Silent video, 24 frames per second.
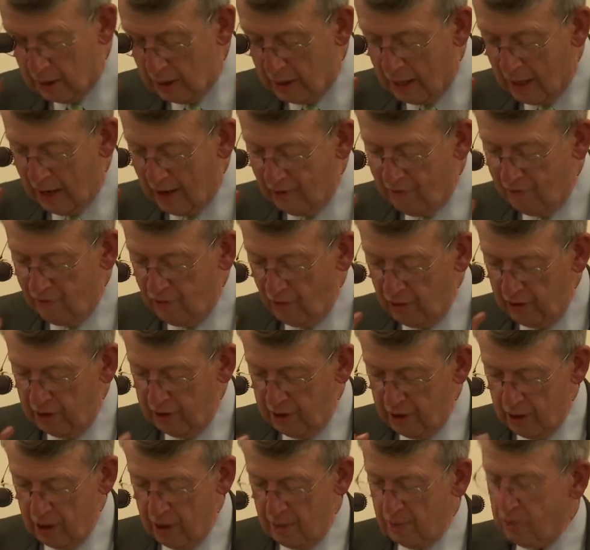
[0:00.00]
how freed
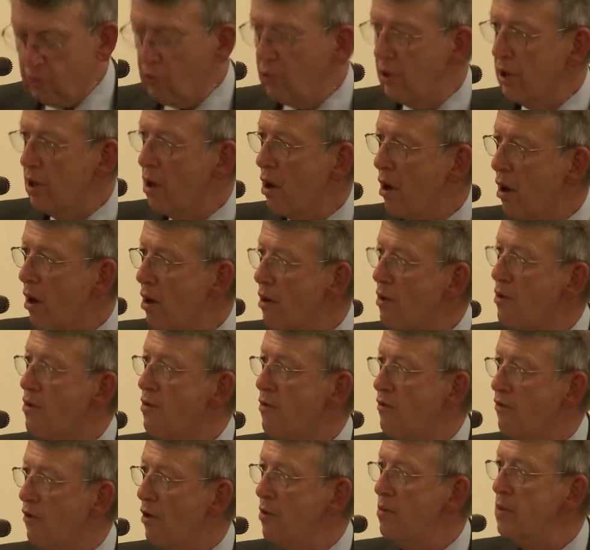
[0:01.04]
up we are
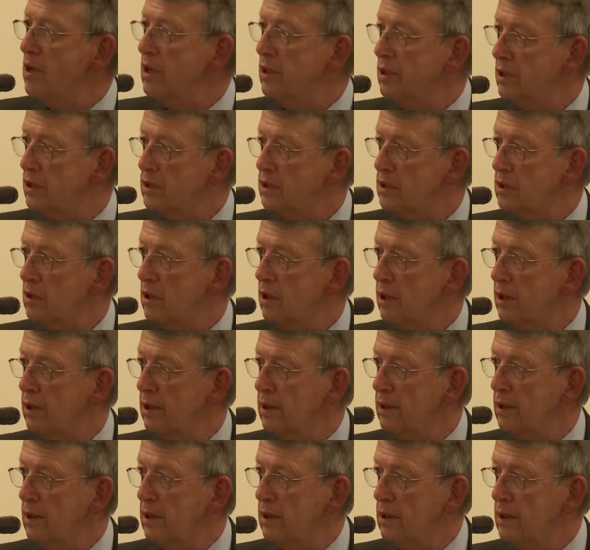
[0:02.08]
for ministry
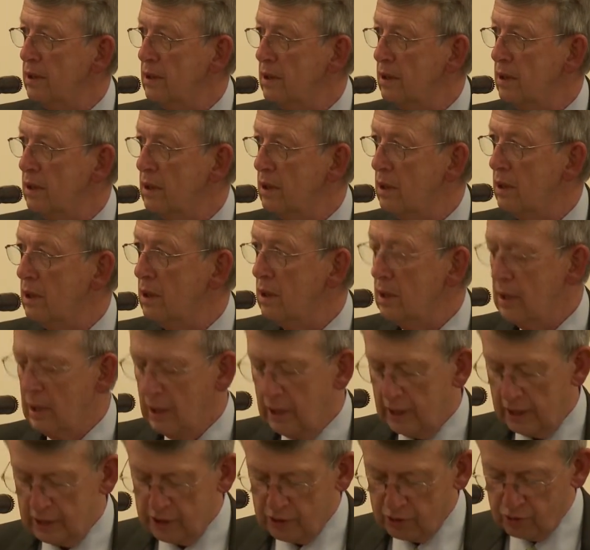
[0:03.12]

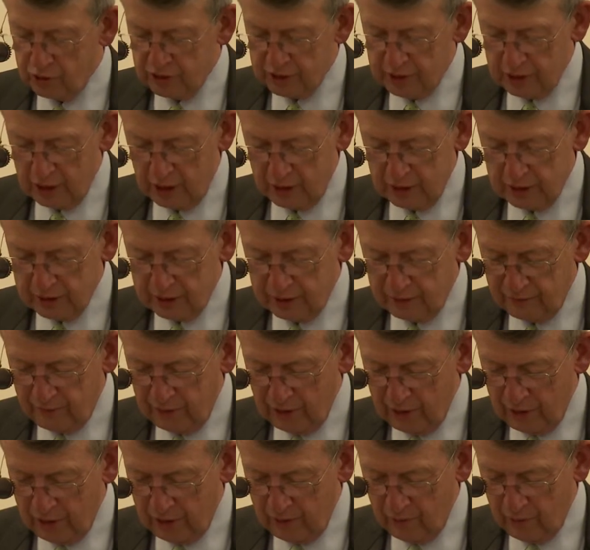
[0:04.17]
as a result of
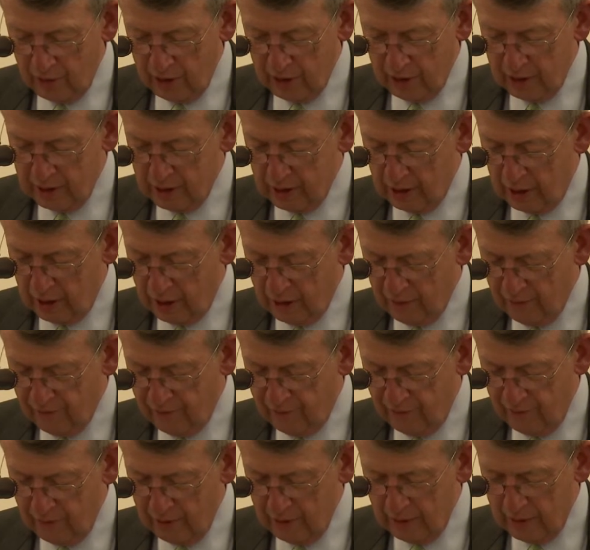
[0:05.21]
getting rid
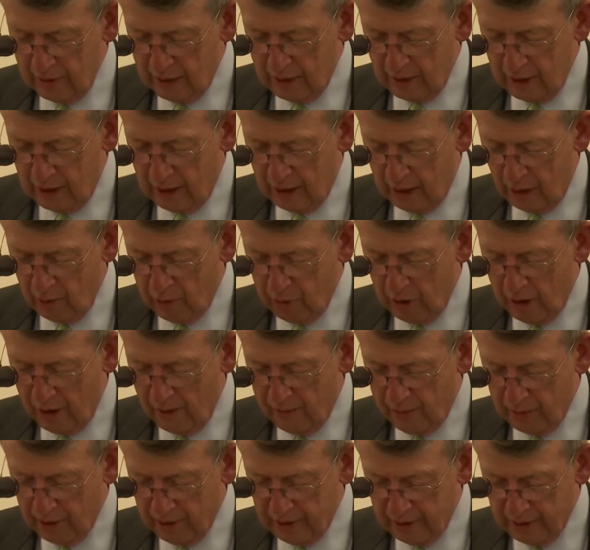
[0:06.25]
of our
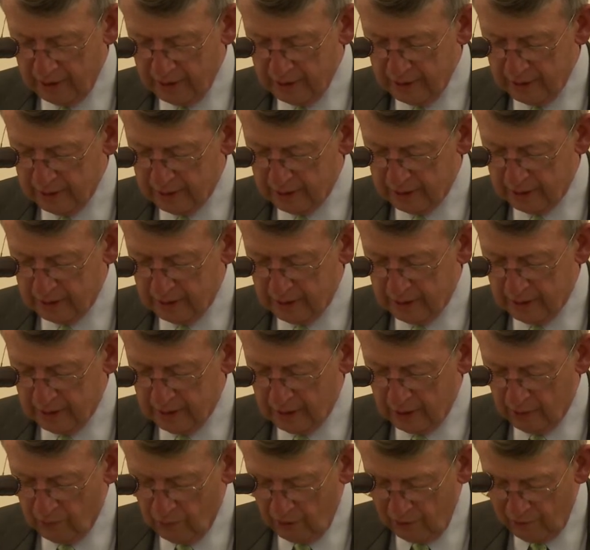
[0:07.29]
property.
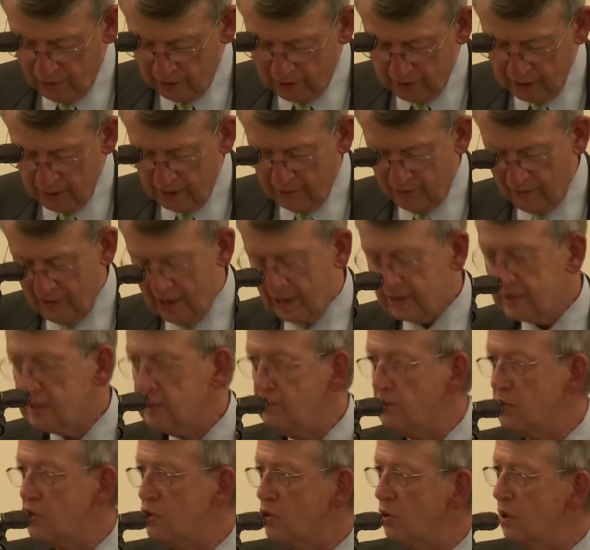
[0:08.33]
And we've identified
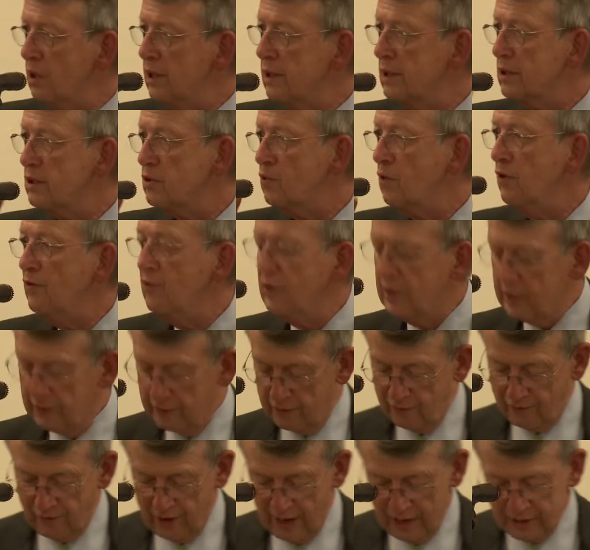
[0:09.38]
some strengths. We've
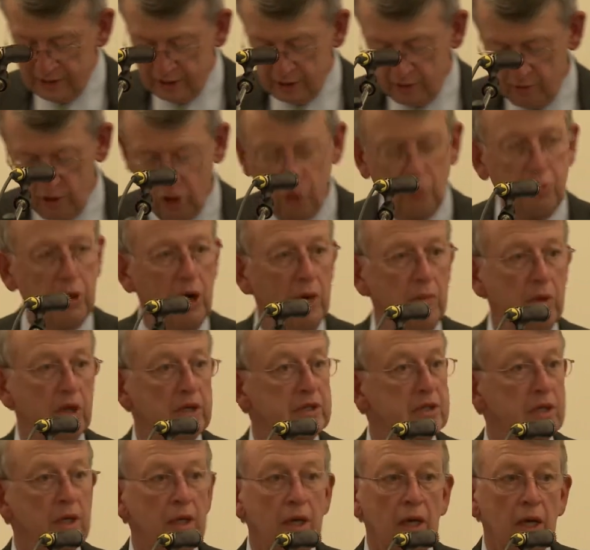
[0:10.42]
identified some new
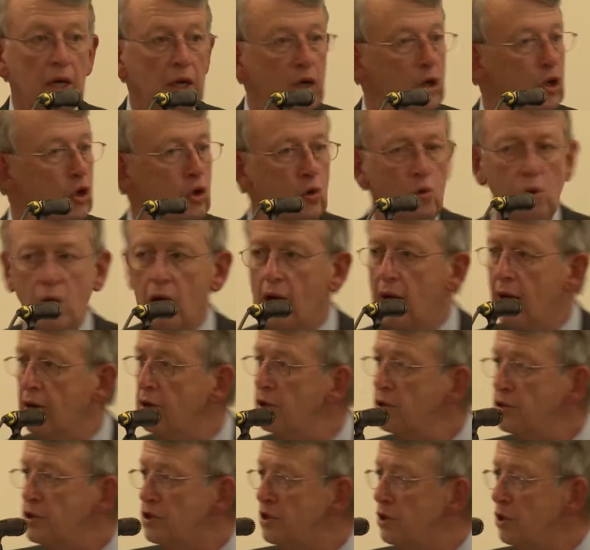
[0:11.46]
publics. Who will our
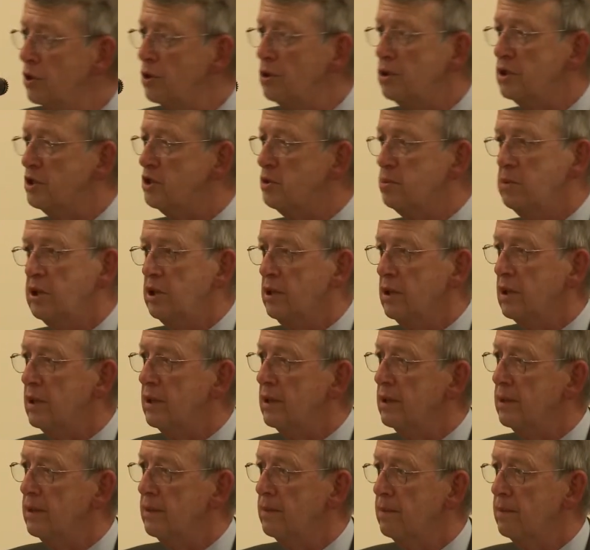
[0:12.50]
new students be?